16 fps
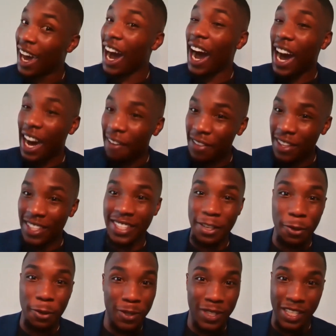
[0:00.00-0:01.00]
Obviously,
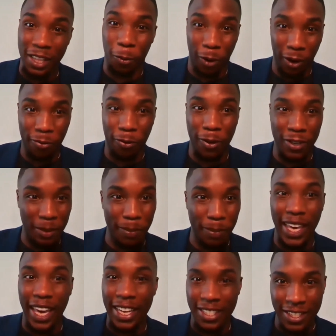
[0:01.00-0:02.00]
you see the workforce
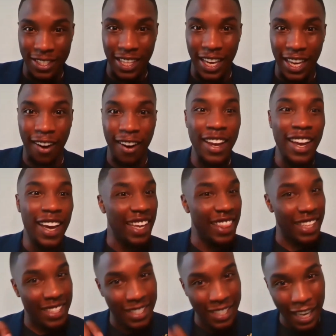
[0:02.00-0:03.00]
implications there. In
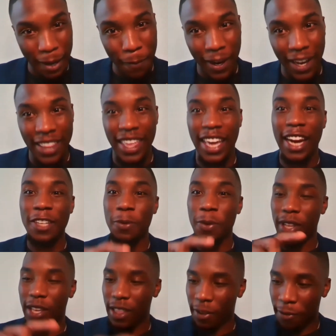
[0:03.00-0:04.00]
the same way that as we
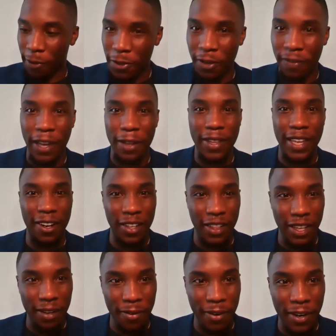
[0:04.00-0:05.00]
look at the future of healthcare
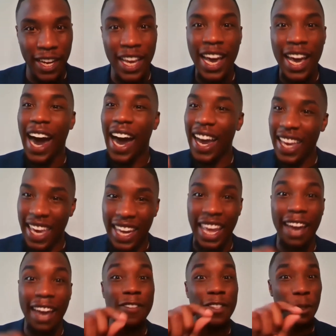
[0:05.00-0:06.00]
delivery, I can't
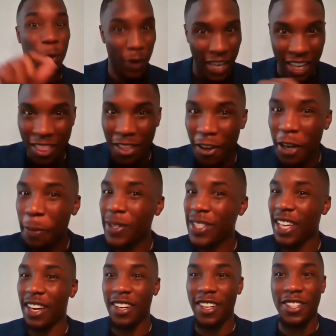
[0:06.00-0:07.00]
have 20 to
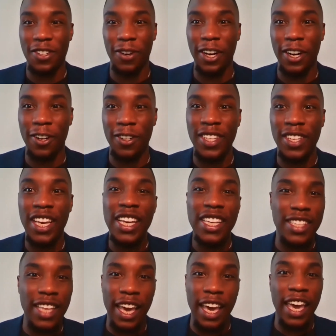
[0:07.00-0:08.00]
30% of Detroiters
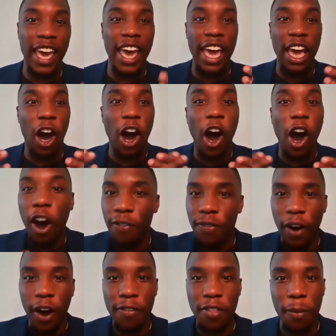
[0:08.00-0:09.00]
saying, hey, off
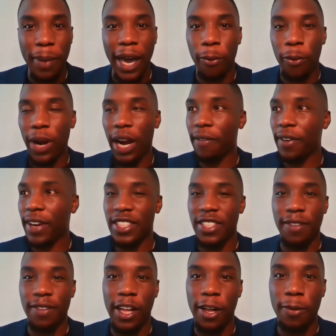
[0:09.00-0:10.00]
the bat, whatever gets
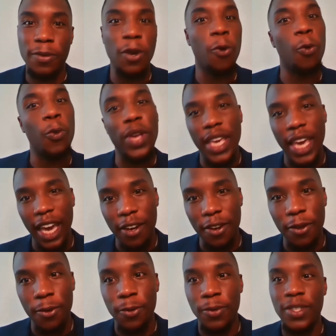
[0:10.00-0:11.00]
developed, we can't
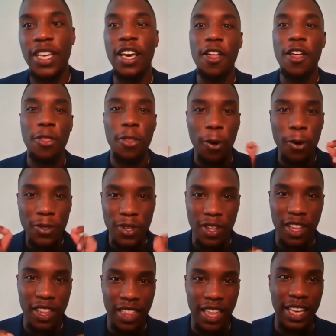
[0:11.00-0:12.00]
use. Those are
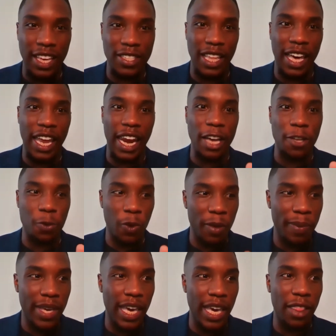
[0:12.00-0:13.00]
the things that as we
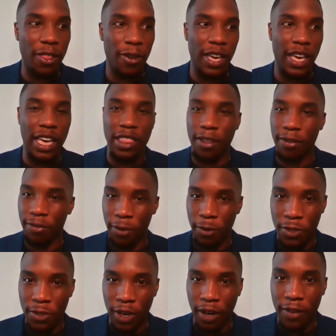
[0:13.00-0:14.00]
begin looking at the
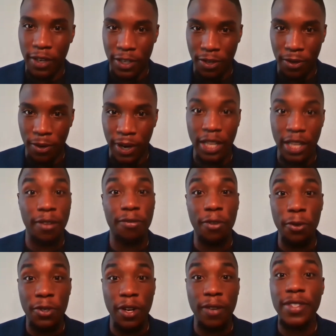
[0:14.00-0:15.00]
future of Detroit and the
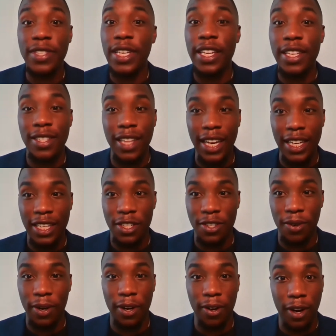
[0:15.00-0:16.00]
future of cities like
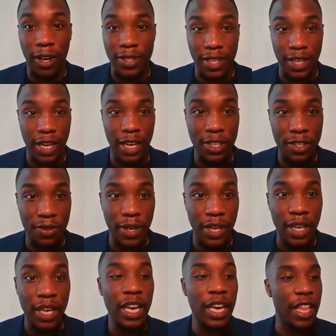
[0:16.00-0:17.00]
Detroit across the country,
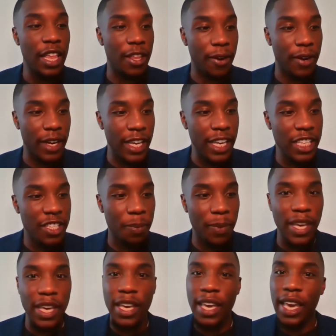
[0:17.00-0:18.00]
there needs to
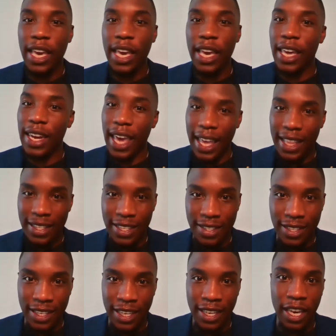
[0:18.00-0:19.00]
be an
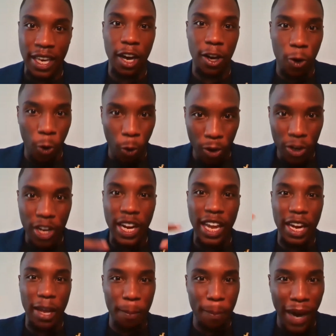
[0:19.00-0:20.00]
entity, a
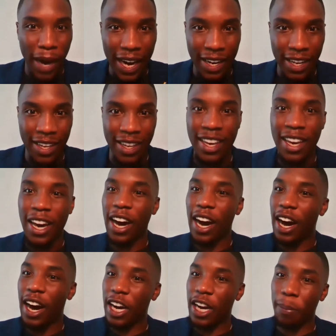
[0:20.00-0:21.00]
coordinating body
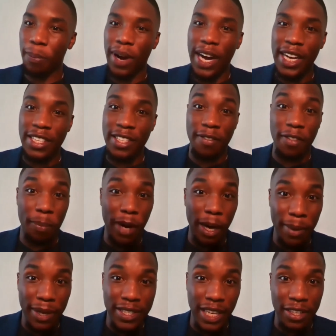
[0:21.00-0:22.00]
comprised of the
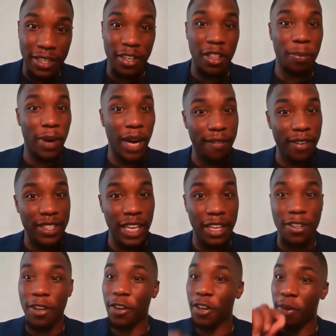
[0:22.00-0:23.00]
public sector, the private
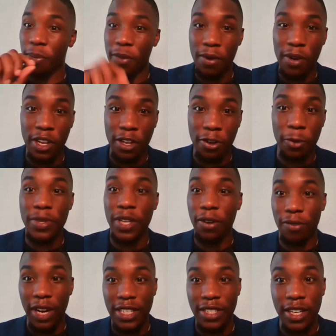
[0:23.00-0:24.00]
sector, and community groups and
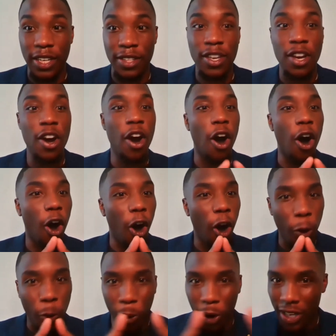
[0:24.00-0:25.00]
residents,
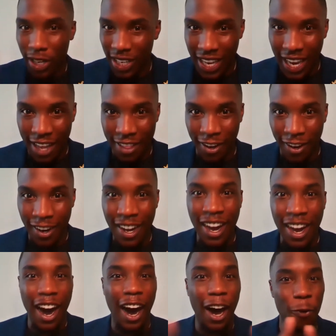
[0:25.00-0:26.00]
all working together
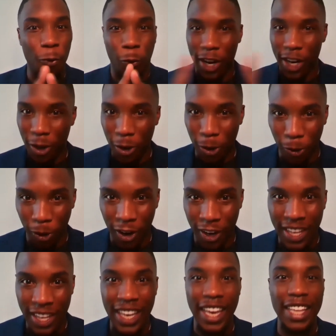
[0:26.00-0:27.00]
on one
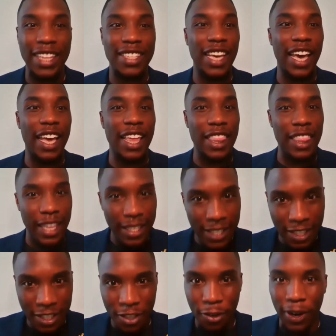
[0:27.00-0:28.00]
accord and saying, this
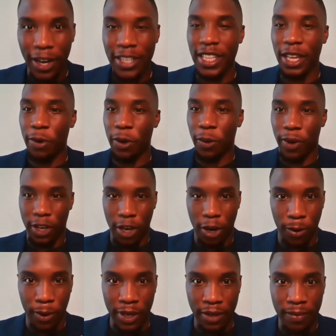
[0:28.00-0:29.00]
is the direction that we want to
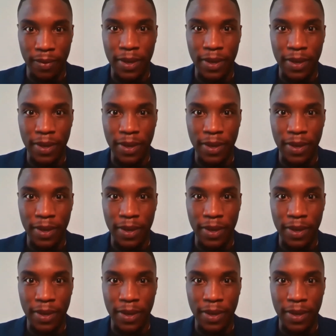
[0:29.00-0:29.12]
go in.